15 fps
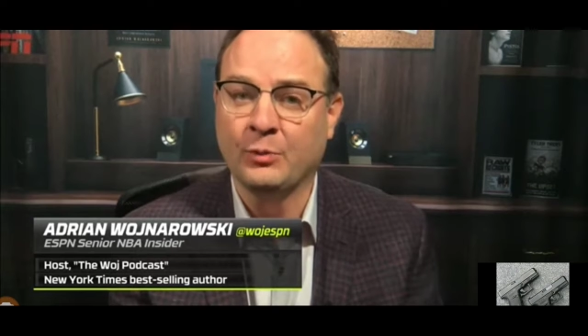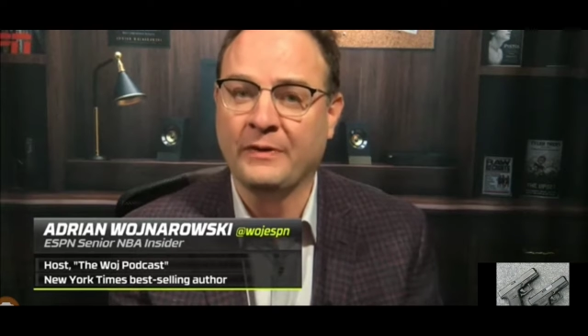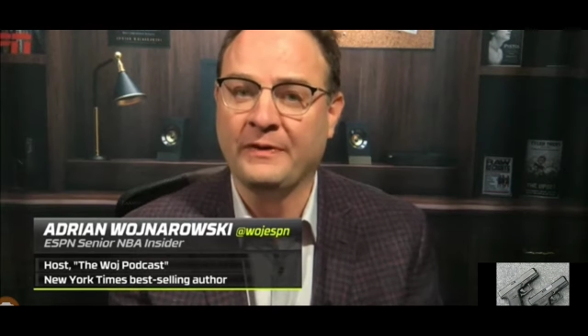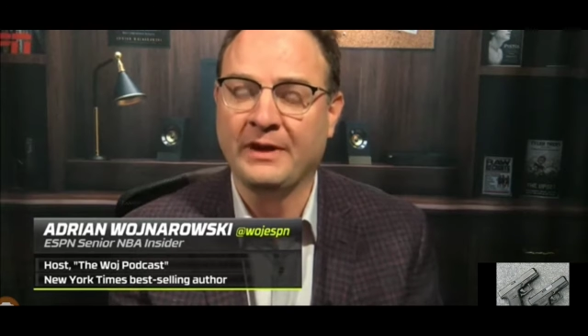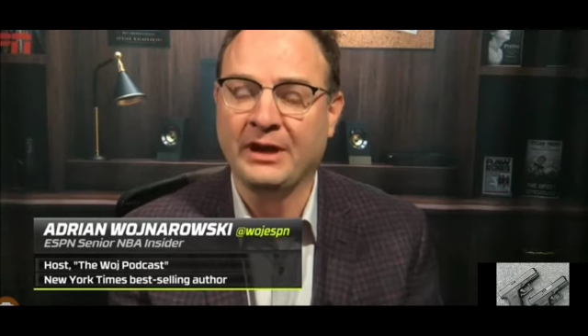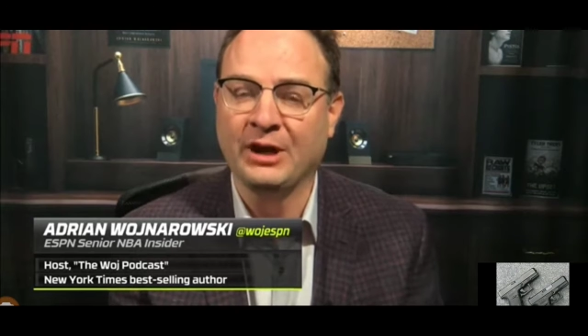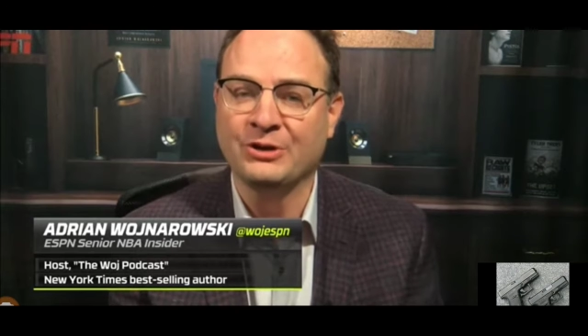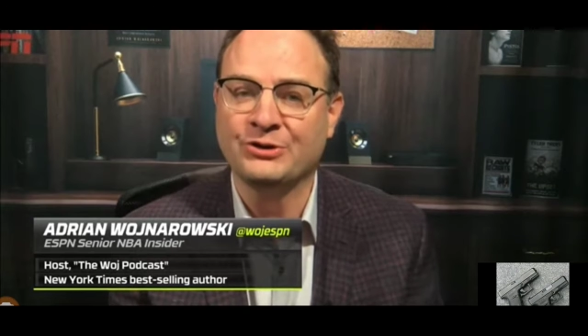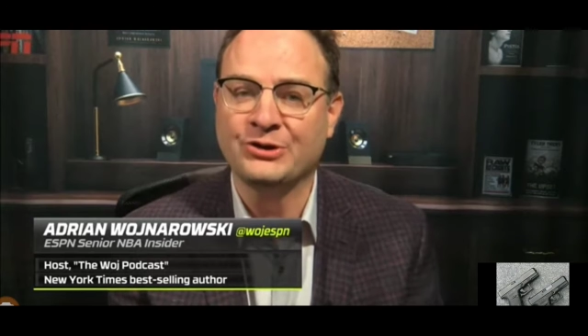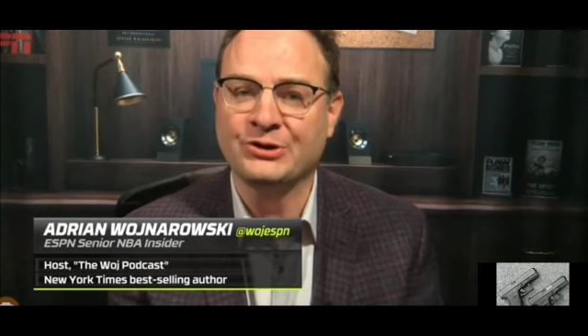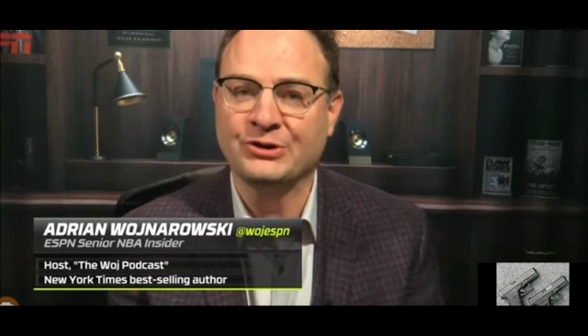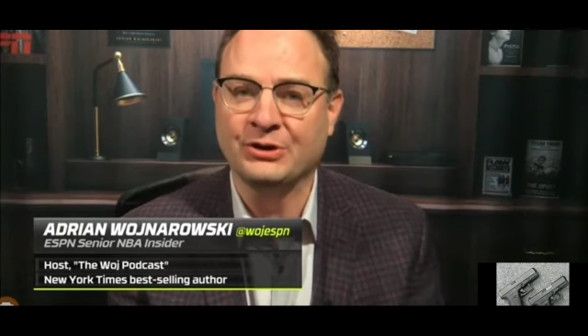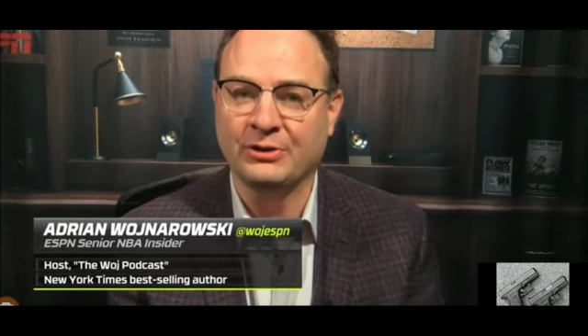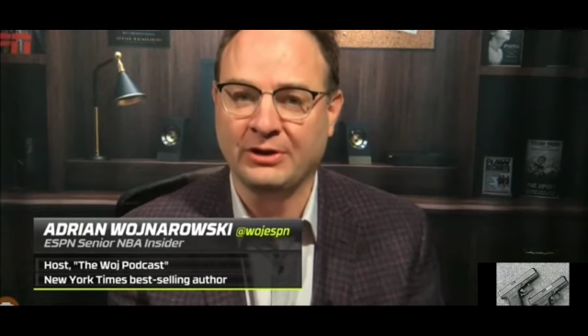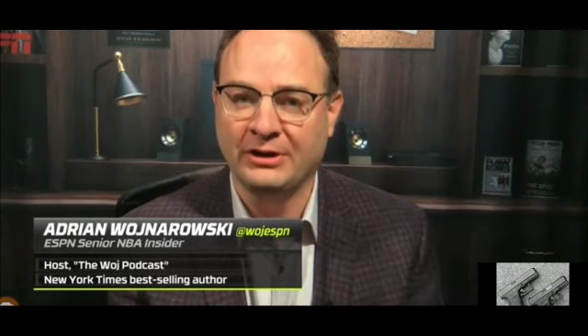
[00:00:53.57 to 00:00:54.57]
with the
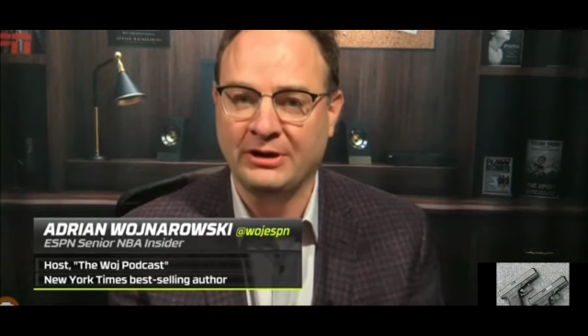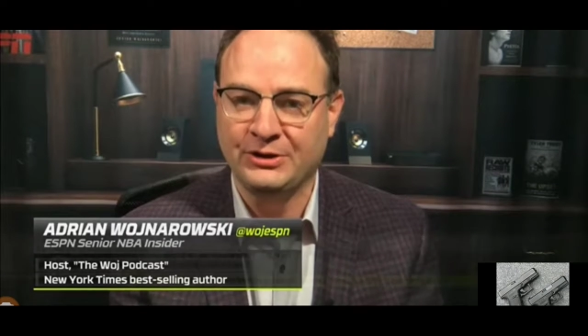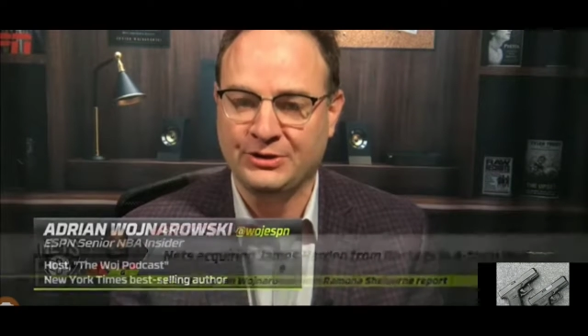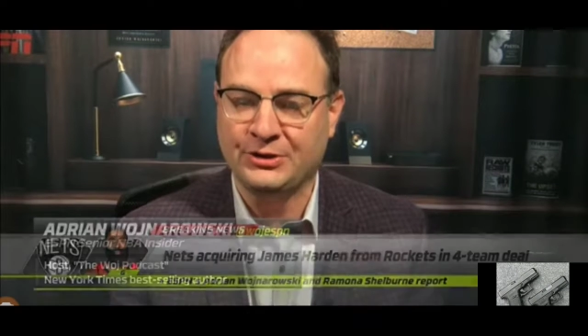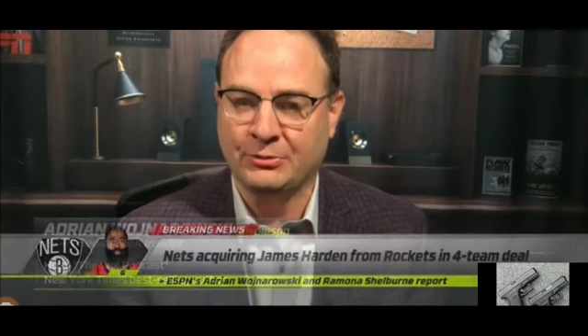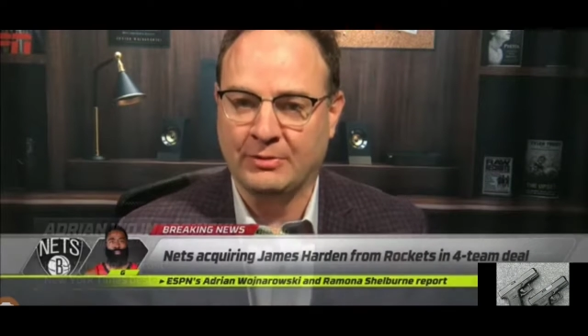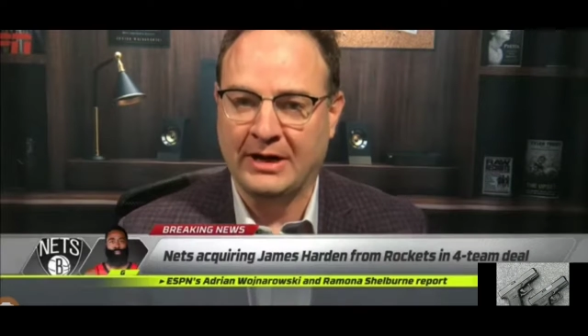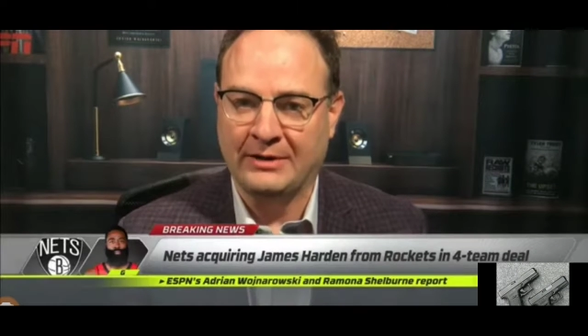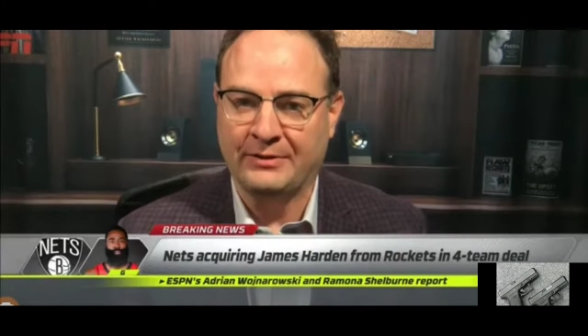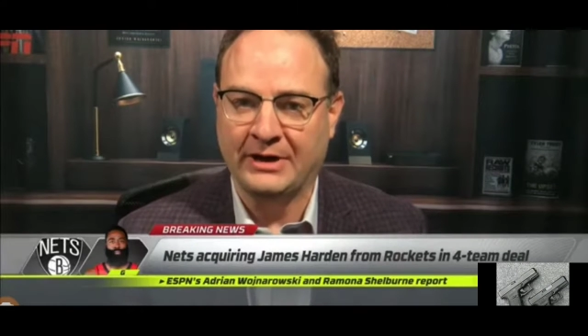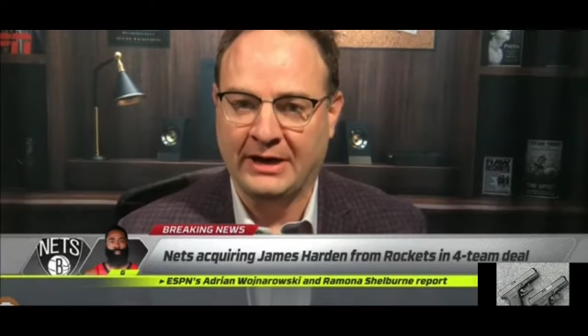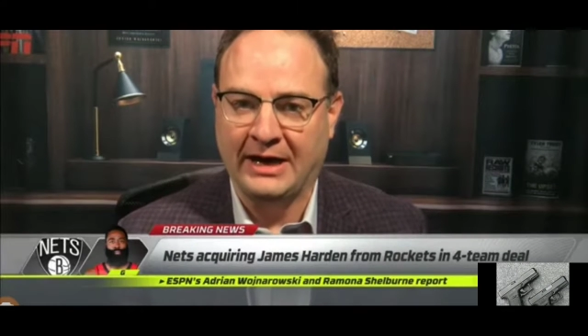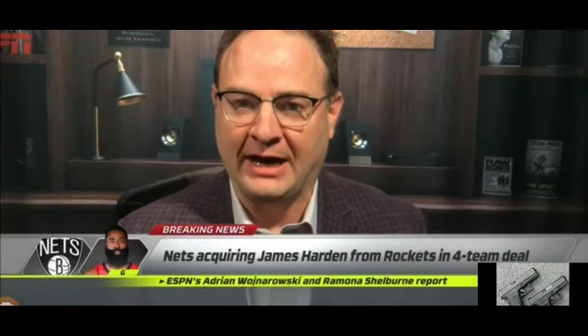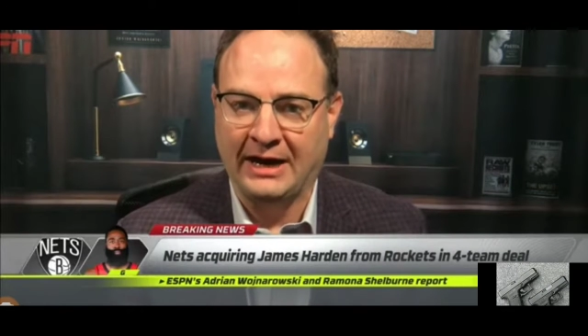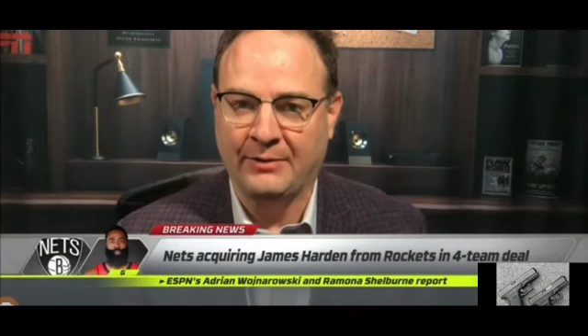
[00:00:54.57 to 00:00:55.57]
uncertainty
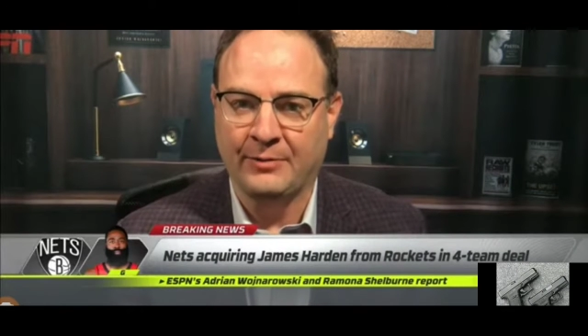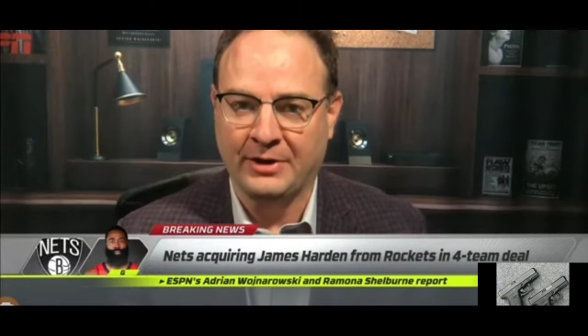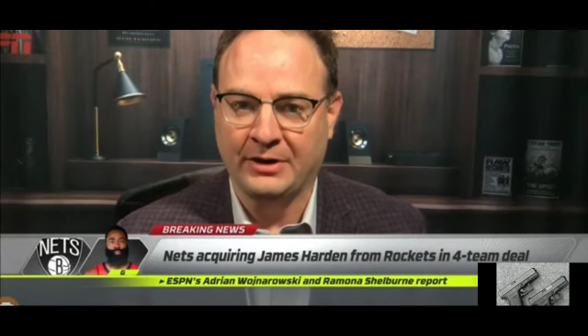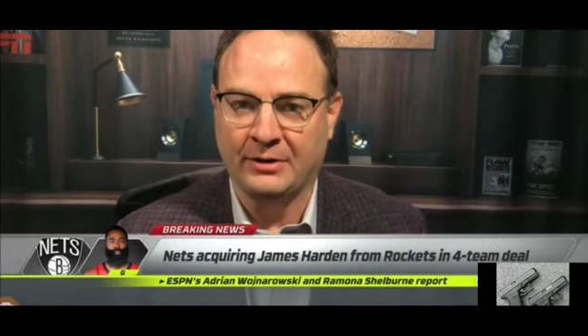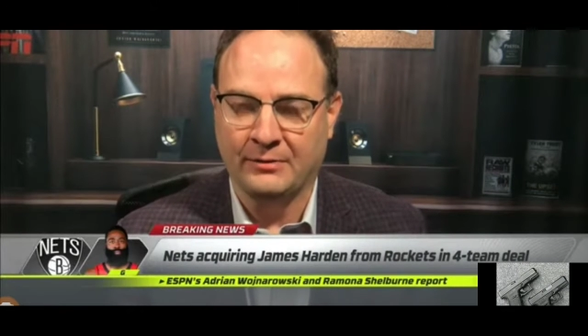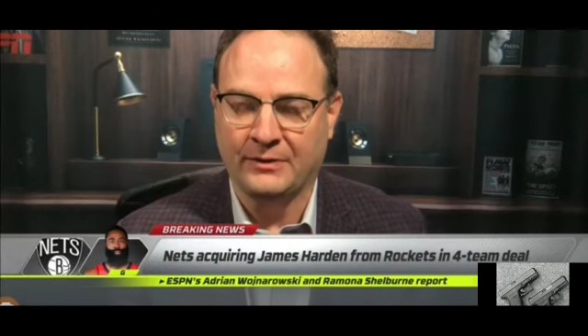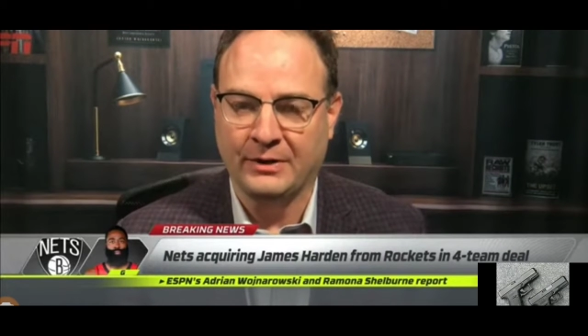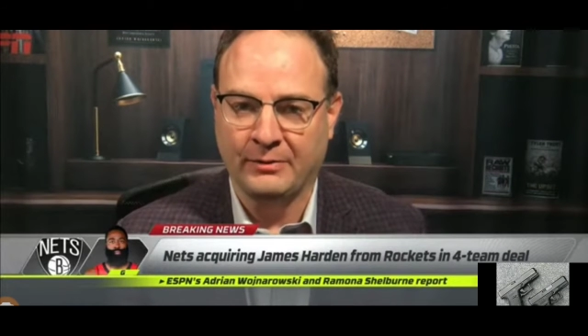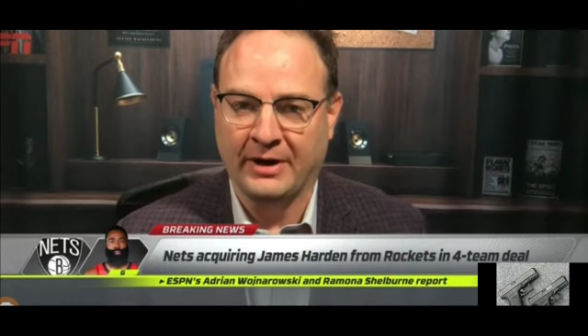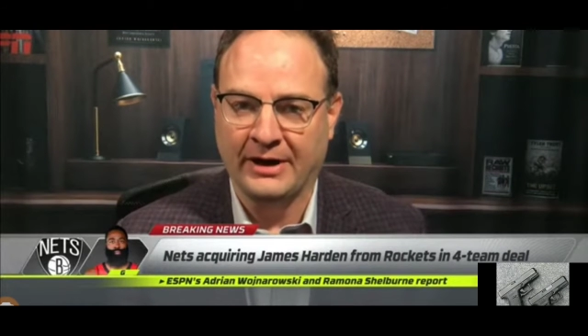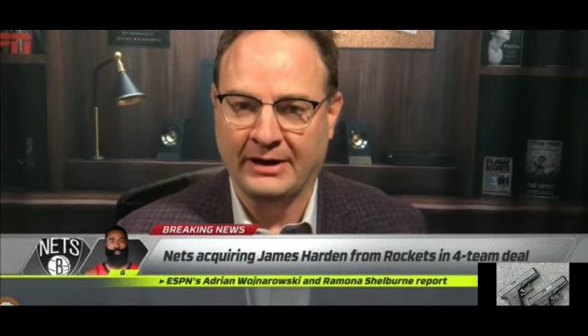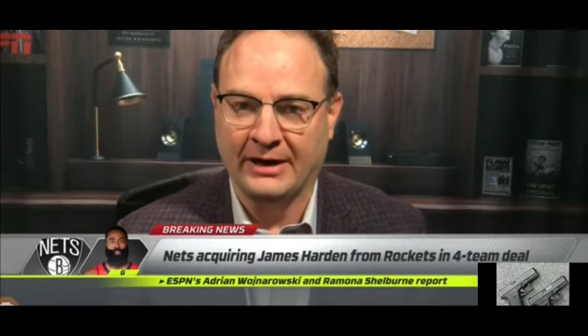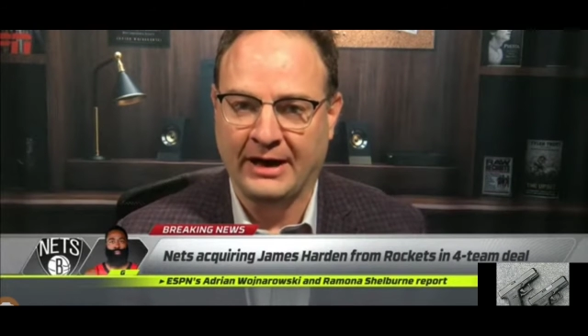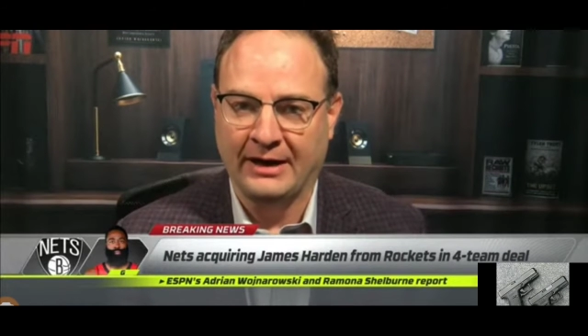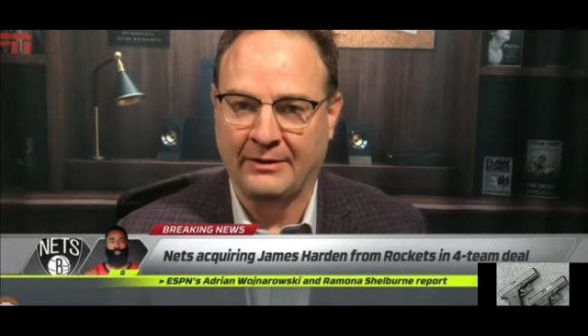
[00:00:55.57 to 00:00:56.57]
surrounding Kyrie Irving
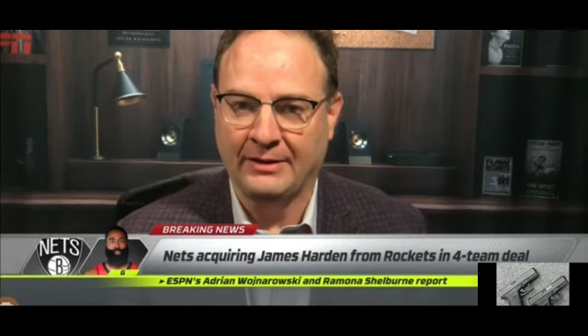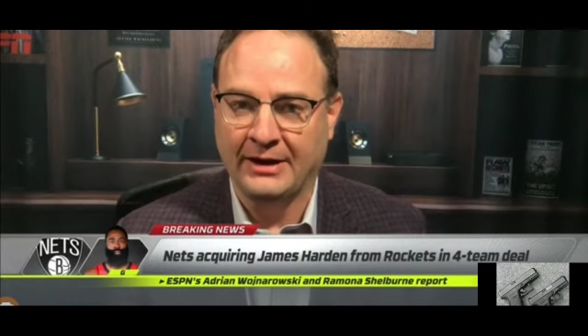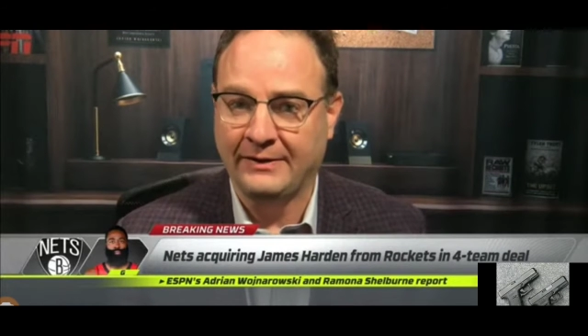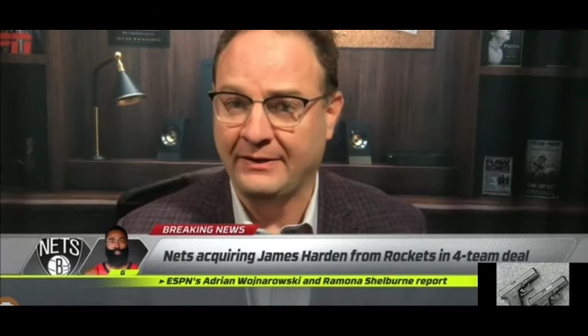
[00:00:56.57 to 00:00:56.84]
right now,